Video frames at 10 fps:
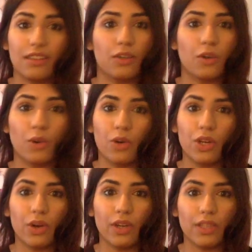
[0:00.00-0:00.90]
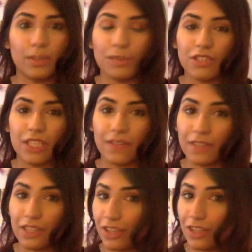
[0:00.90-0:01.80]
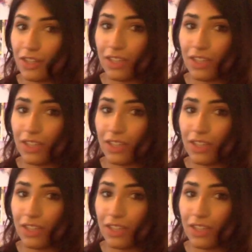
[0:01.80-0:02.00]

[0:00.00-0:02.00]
choreo in the music video, you know,